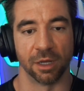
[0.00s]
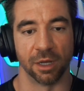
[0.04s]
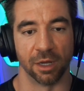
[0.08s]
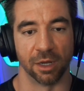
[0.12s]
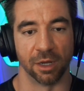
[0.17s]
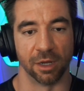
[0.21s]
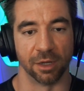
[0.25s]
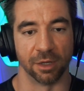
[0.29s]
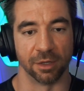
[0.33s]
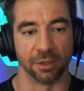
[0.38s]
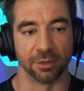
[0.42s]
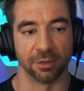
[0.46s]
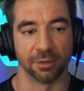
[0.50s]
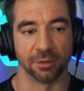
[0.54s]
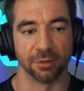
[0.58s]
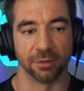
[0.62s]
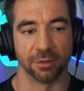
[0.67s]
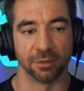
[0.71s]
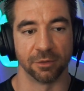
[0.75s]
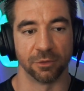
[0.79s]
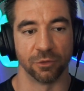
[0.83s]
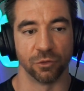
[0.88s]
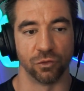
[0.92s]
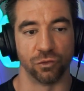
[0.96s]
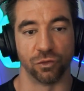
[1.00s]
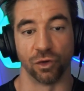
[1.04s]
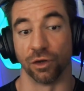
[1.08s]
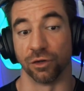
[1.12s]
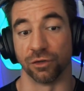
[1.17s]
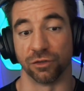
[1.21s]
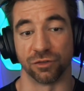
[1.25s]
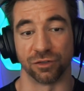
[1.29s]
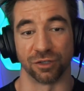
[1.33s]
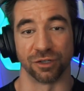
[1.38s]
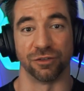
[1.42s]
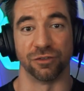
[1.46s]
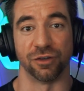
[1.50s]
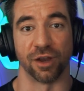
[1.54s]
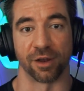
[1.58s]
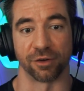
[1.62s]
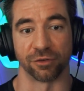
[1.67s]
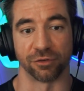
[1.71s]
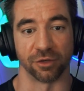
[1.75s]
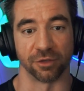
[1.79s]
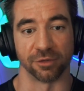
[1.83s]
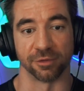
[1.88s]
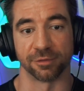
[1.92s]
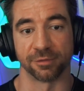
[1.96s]
uh, judge
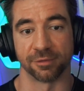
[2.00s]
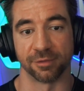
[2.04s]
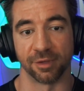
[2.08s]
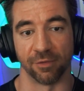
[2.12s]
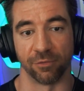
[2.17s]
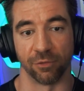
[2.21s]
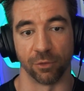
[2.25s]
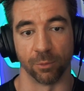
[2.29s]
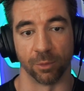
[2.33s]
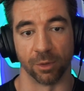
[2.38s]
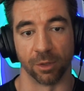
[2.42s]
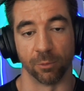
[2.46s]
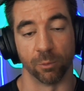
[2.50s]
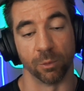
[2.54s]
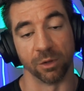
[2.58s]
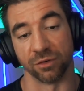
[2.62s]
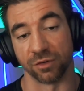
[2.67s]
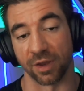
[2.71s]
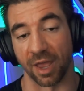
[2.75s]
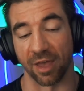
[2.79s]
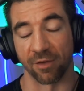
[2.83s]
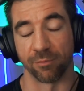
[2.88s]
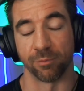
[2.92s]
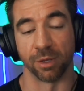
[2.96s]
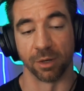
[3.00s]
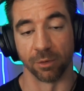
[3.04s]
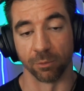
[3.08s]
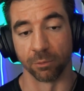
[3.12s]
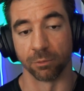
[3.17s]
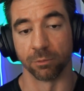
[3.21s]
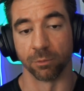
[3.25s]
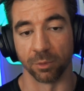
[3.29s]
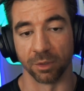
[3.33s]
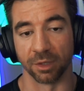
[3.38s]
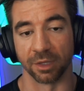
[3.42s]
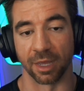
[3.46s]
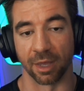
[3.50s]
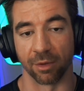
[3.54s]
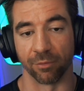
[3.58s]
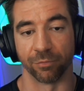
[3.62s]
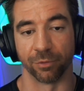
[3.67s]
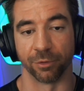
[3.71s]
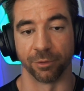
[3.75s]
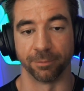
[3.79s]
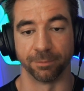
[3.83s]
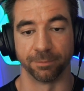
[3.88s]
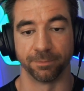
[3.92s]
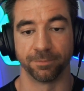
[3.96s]
suggestions, if you will, which have been really
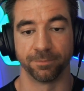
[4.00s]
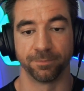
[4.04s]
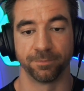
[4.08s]
helpful.